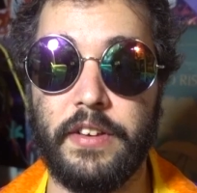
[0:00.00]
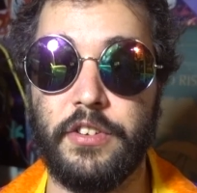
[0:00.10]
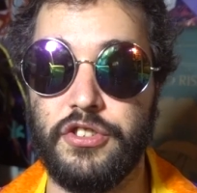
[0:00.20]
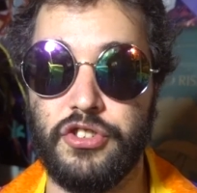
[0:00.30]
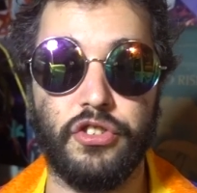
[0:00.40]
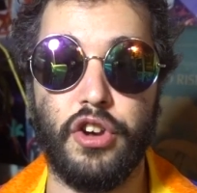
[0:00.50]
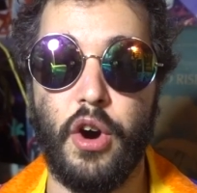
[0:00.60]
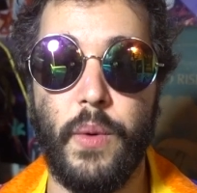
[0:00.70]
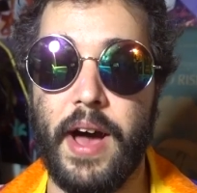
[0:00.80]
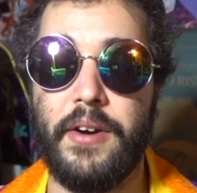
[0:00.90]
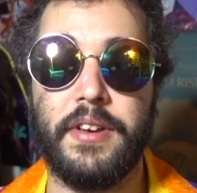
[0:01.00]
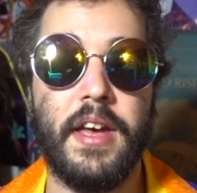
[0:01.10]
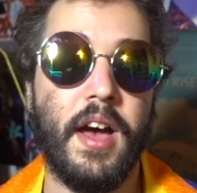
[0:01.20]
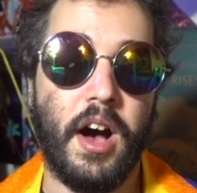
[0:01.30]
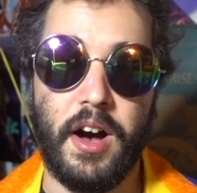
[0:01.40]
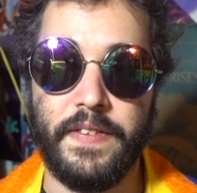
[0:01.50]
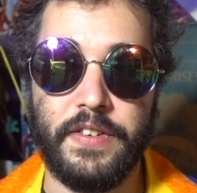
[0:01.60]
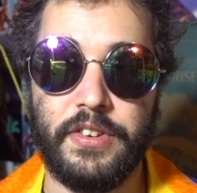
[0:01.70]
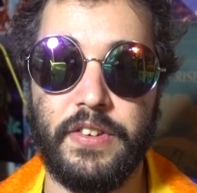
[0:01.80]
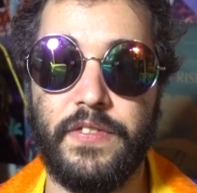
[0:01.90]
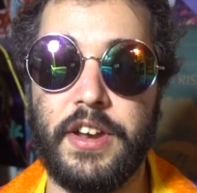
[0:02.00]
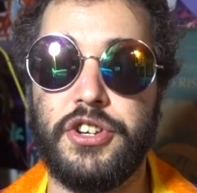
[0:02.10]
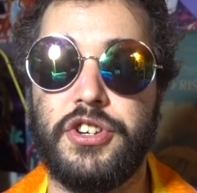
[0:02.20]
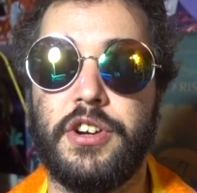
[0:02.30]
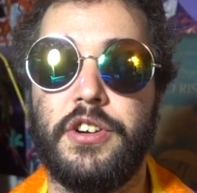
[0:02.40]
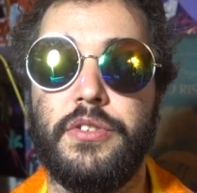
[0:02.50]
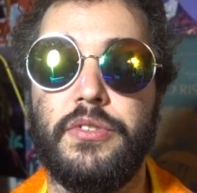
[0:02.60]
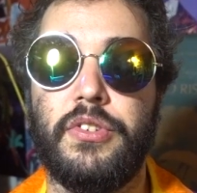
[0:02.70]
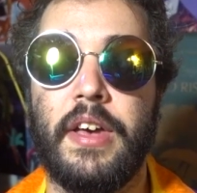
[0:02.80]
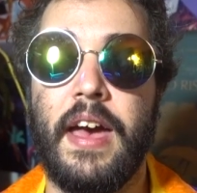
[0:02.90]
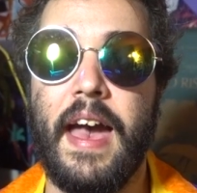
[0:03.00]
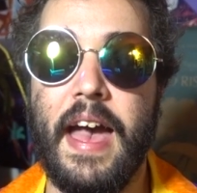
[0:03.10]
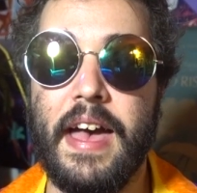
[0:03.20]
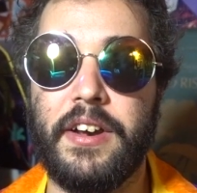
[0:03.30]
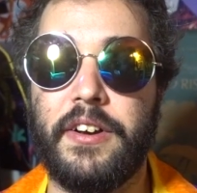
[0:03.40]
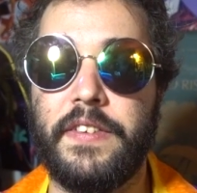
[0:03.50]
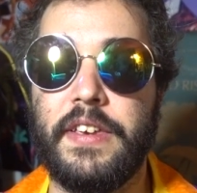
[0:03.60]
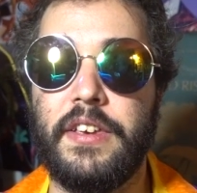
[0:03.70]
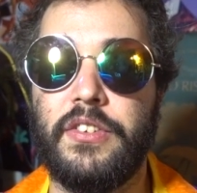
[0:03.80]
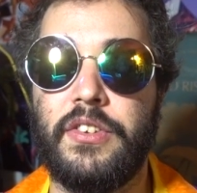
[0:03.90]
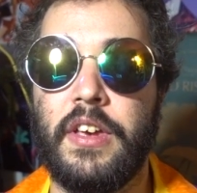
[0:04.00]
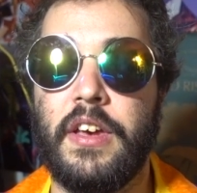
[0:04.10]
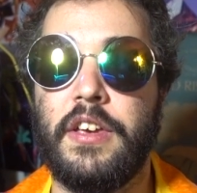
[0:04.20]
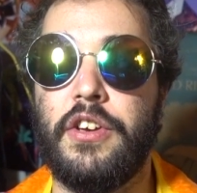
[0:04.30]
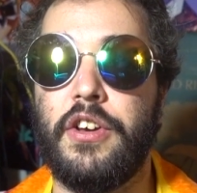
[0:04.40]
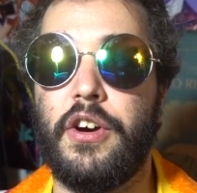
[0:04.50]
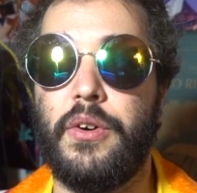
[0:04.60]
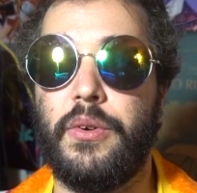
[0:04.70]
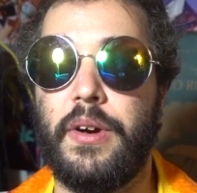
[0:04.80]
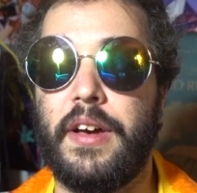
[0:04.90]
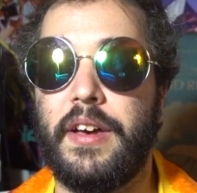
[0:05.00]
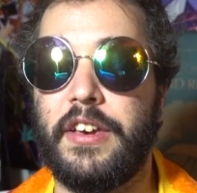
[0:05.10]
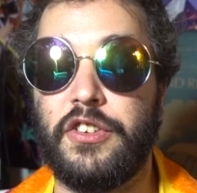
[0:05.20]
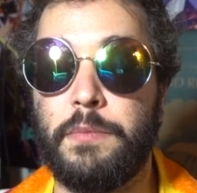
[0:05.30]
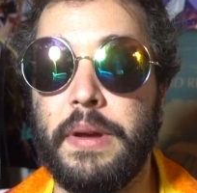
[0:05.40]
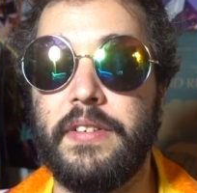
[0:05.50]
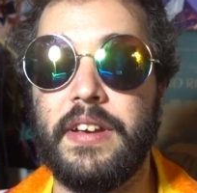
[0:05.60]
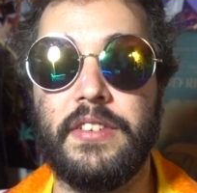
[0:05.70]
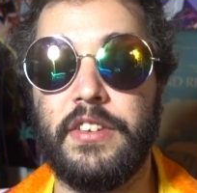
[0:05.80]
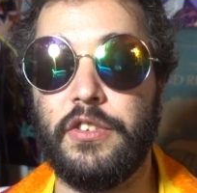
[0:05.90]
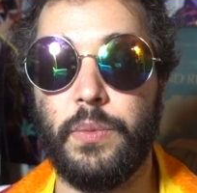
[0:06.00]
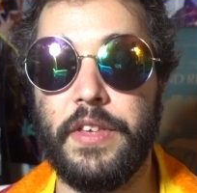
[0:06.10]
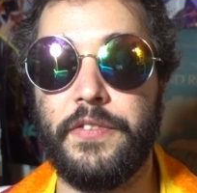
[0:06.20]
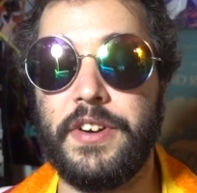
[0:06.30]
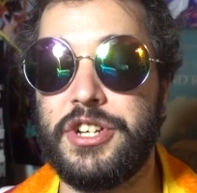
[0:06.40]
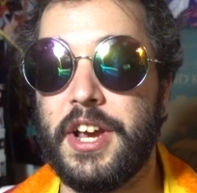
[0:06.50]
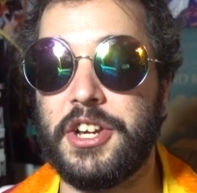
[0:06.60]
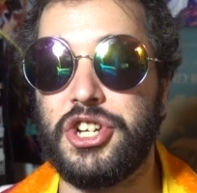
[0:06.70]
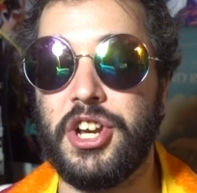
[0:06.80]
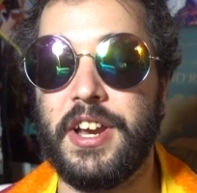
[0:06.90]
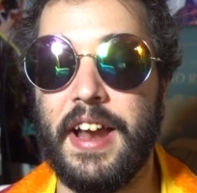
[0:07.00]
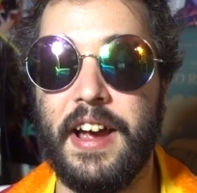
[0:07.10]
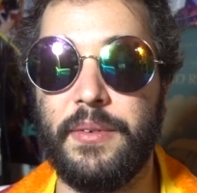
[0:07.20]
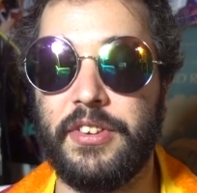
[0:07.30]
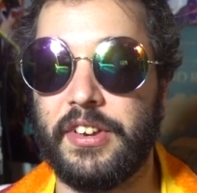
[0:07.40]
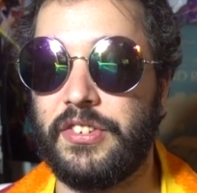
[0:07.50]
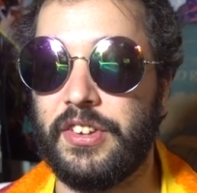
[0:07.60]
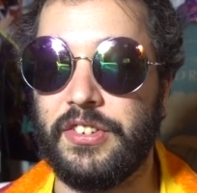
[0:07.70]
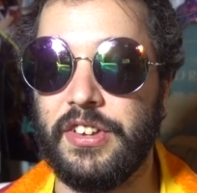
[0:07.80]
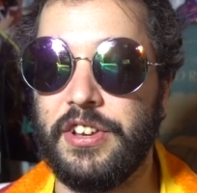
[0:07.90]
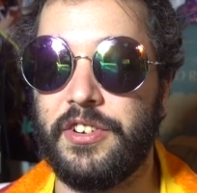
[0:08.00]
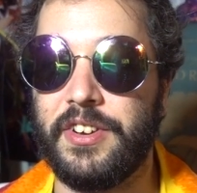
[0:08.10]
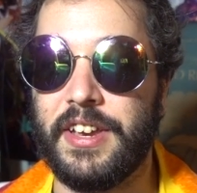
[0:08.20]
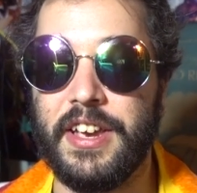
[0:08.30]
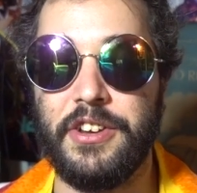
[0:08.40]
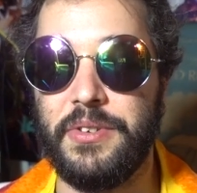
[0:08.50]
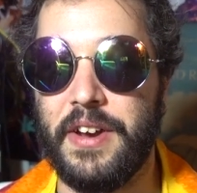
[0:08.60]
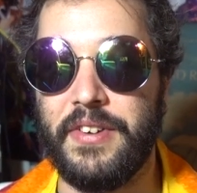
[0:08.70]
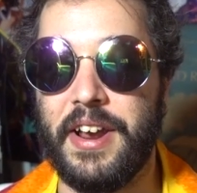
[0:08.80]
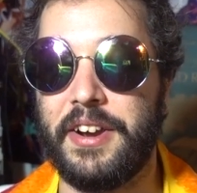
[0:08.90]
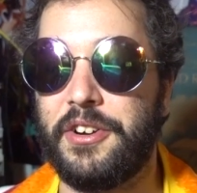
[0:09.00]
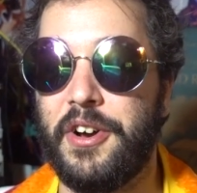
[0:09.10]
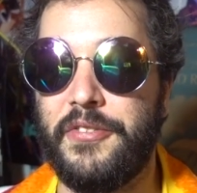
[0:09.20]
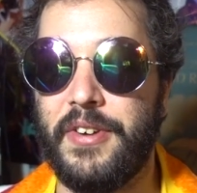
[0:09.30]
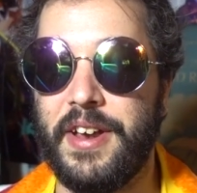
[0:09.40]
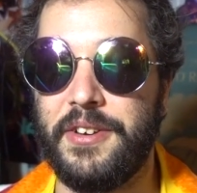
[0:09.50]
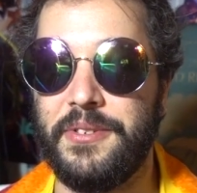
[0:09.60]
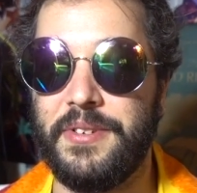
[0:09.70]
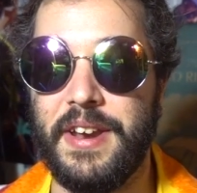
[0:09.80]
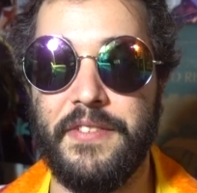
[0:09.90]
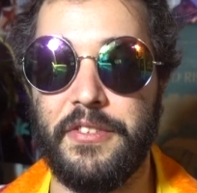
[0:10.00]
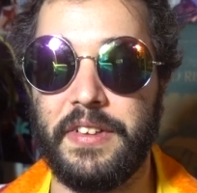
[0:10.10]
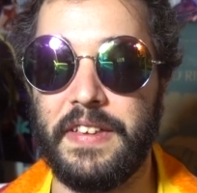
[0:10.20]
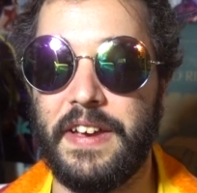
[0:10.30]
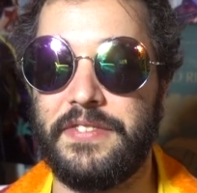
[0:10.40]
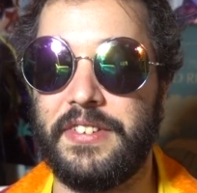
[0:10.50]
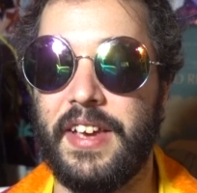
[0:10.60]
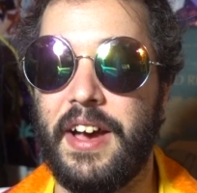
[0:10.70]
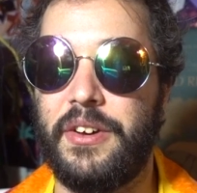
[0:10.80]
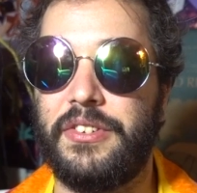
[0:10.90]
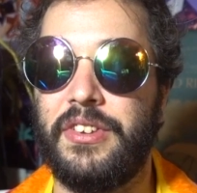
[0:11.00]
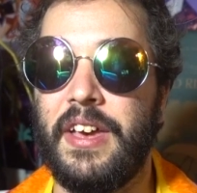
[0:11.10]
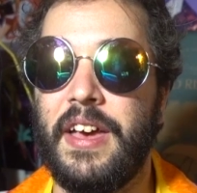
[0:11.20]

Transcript: to just go out on this adventure, who's had all these, experiences with rejection, and I was a 16-year-old kid who never had a girlfriend, who never really left his house,